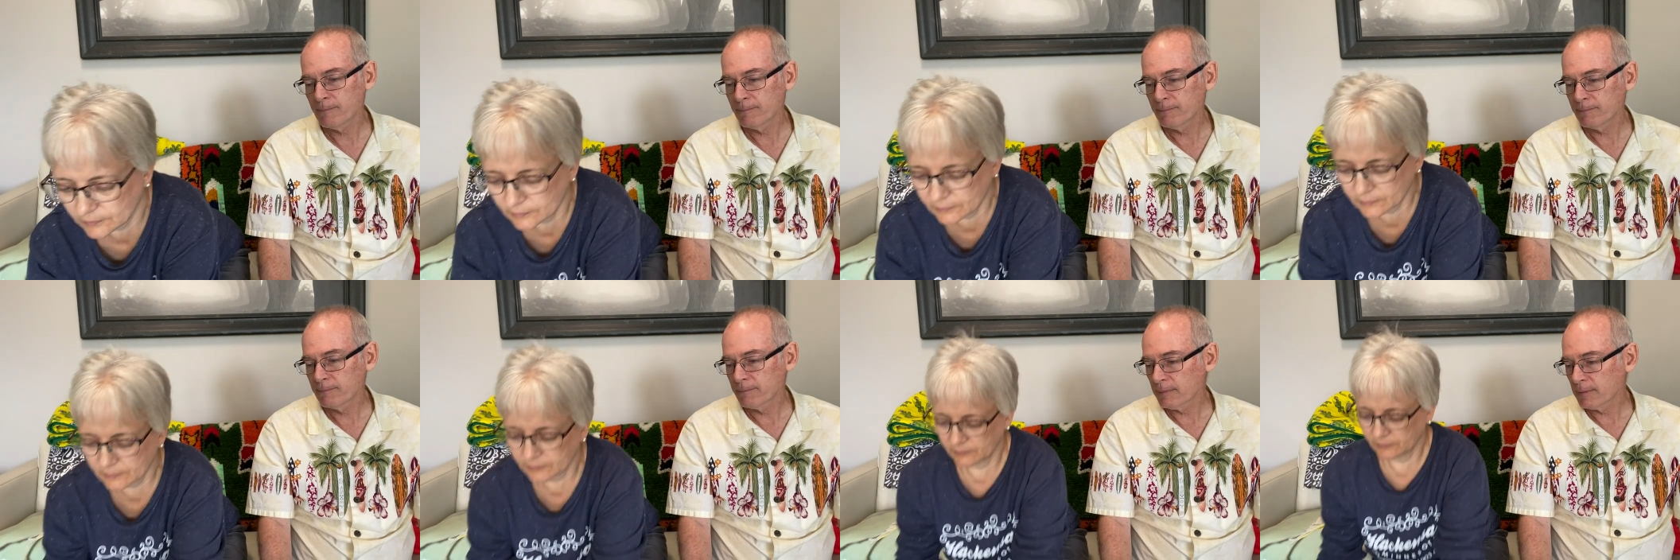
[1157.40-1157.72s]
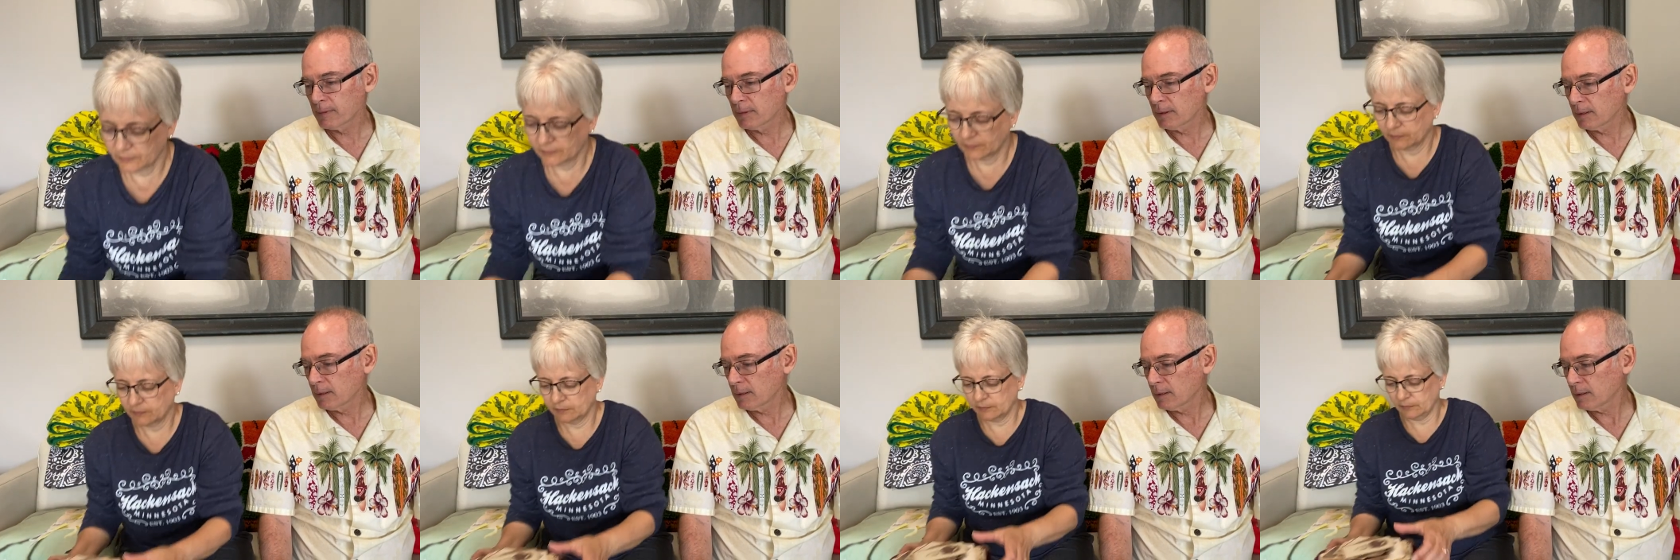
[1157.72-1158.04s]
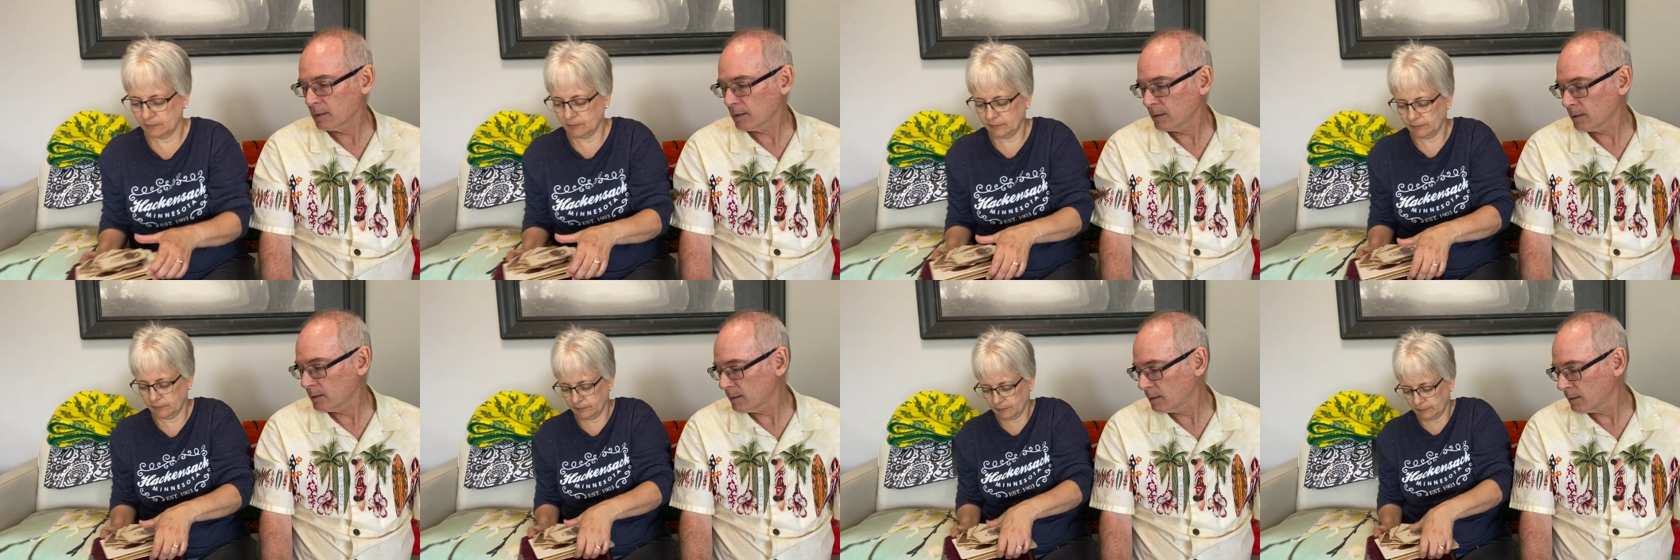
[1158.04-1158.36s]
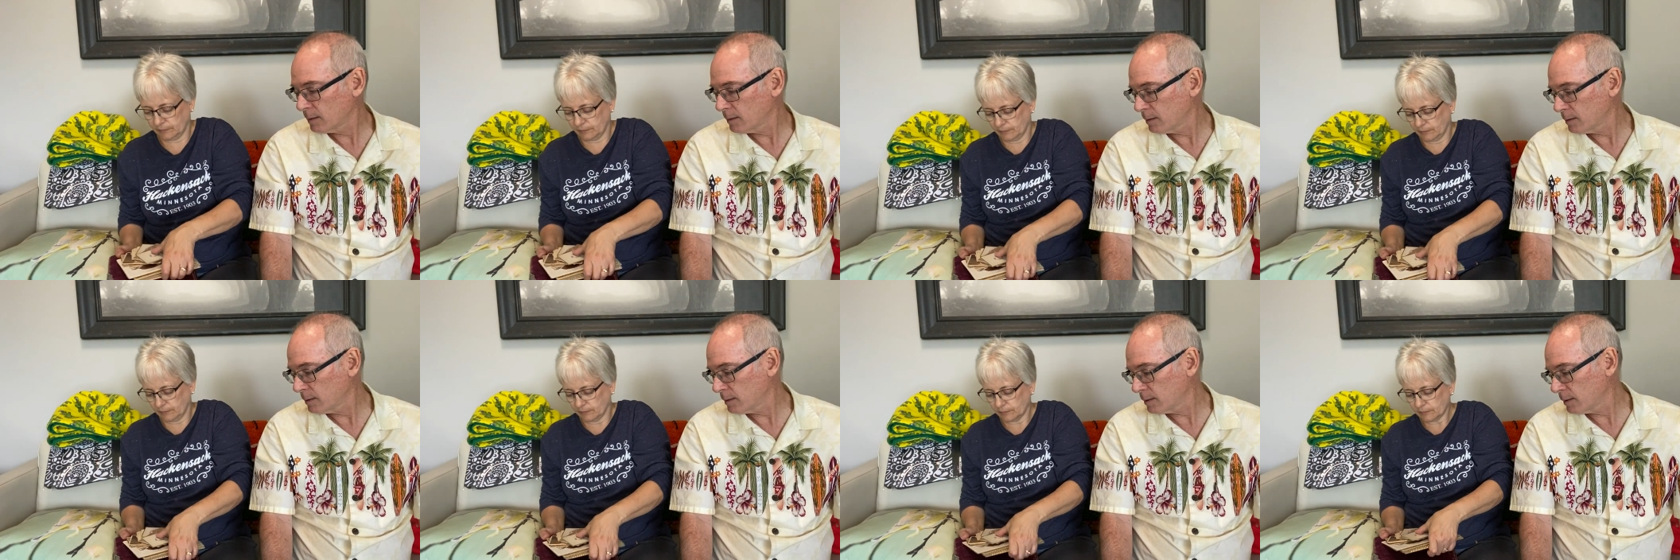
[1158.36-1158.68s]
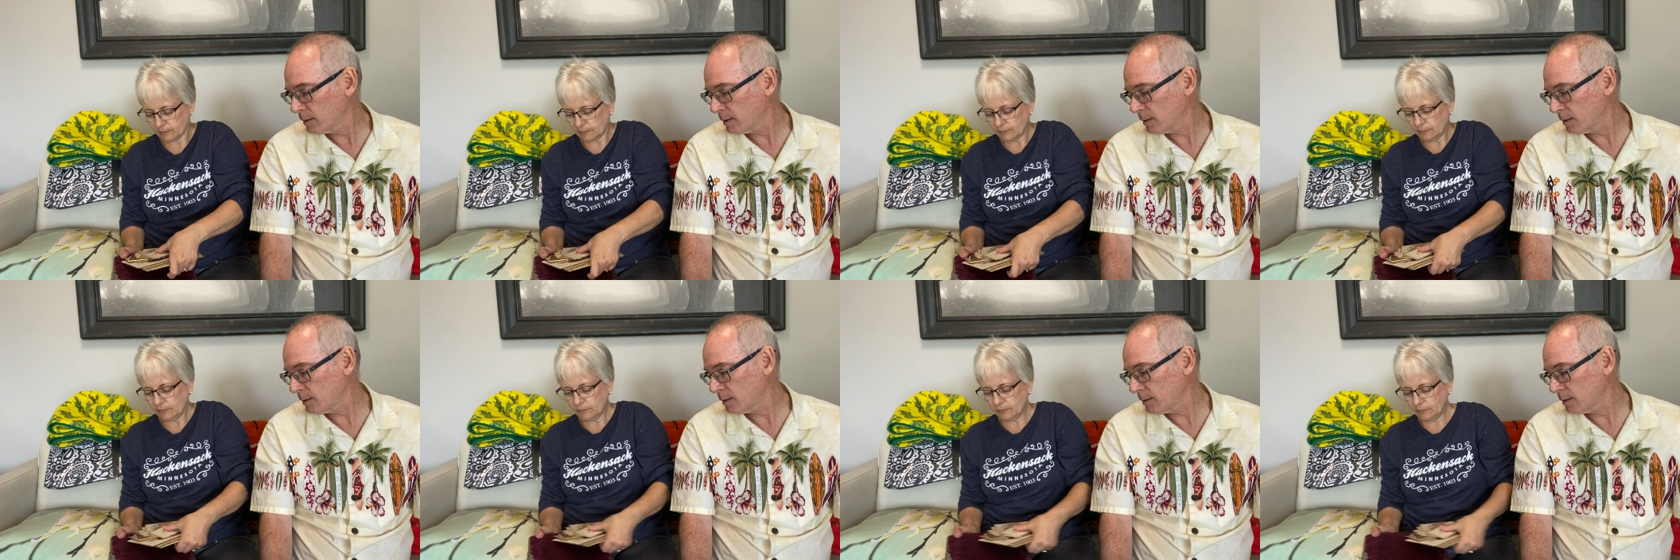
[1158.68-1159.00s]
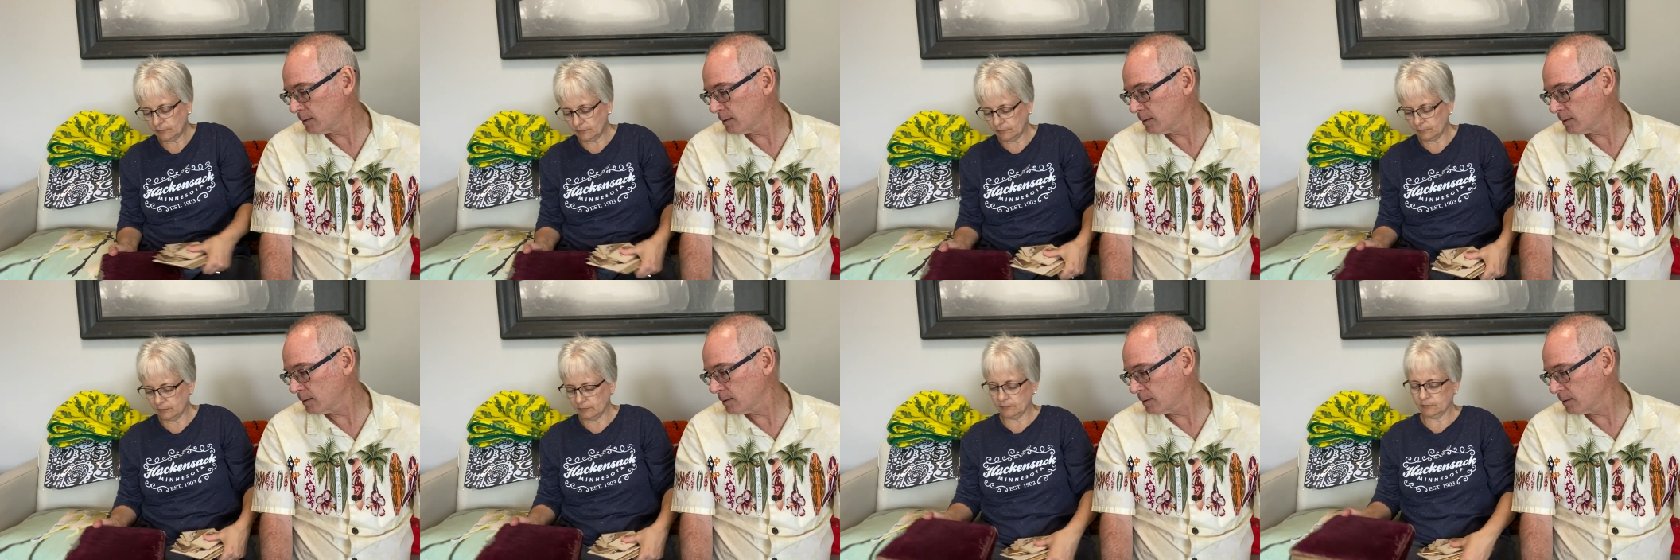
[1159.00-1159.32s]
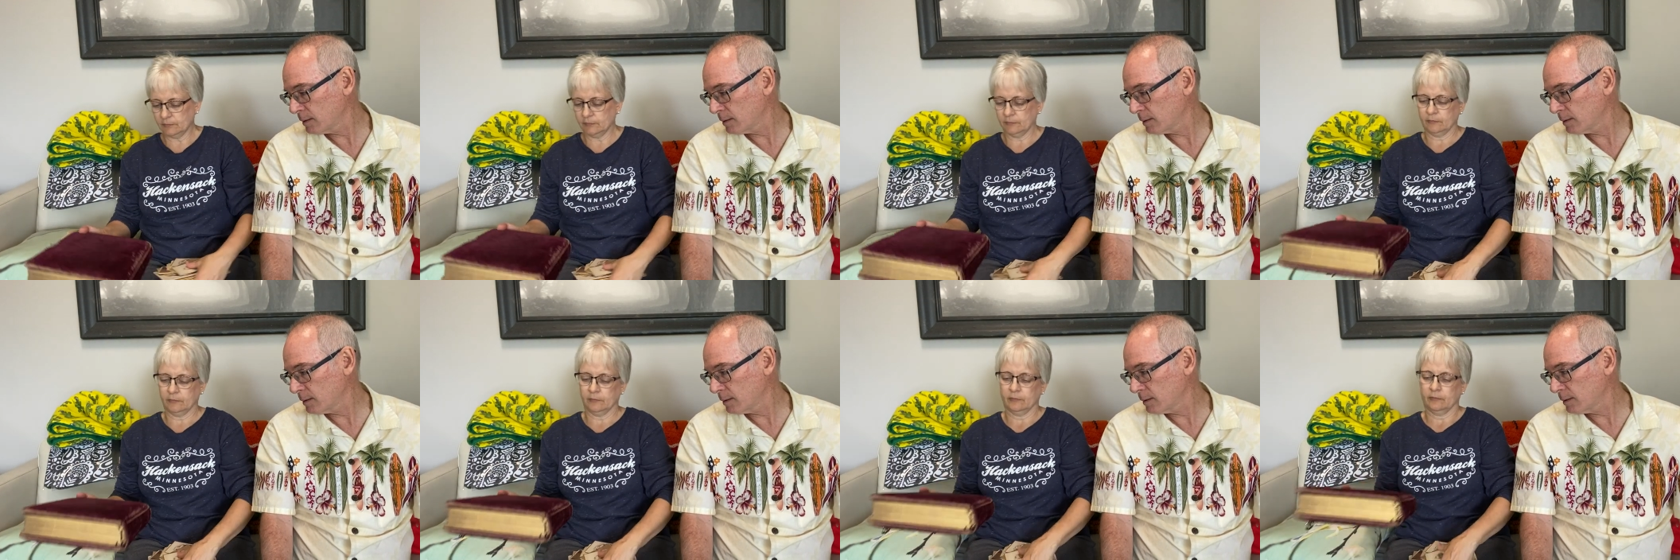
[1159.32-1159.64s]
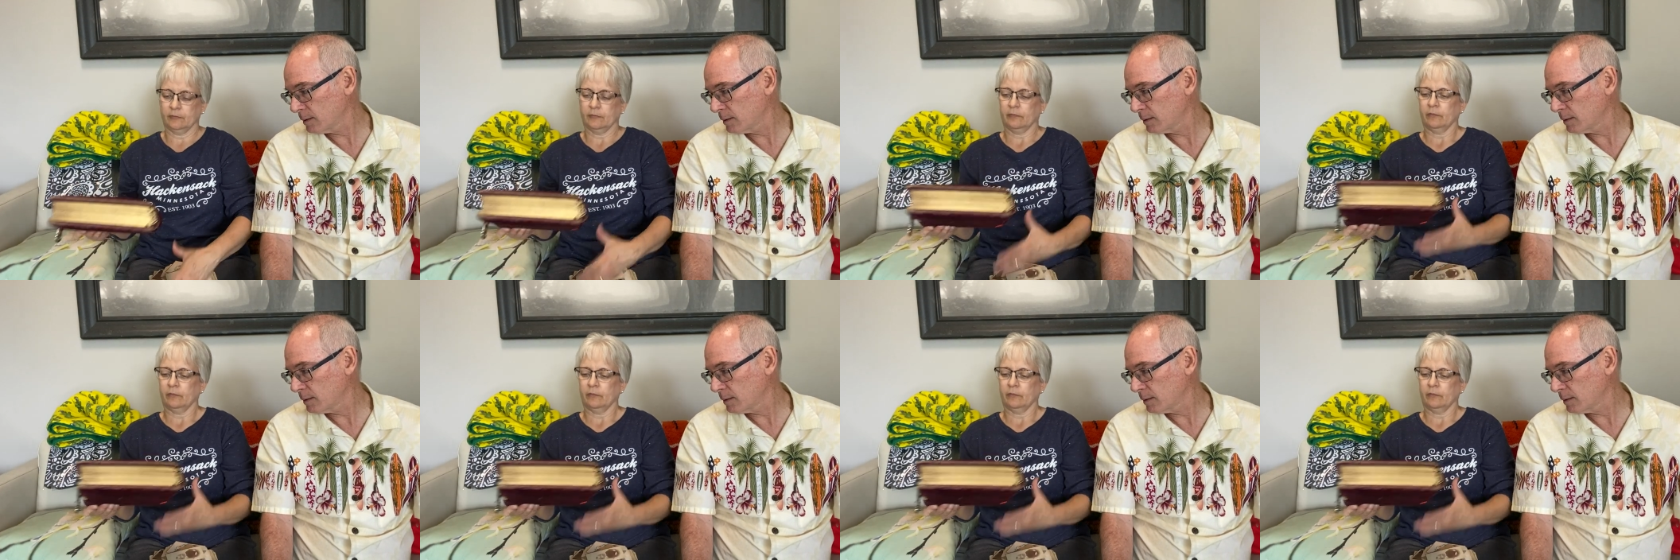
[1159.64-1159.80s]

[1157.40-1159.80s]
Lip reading: Nothing is said.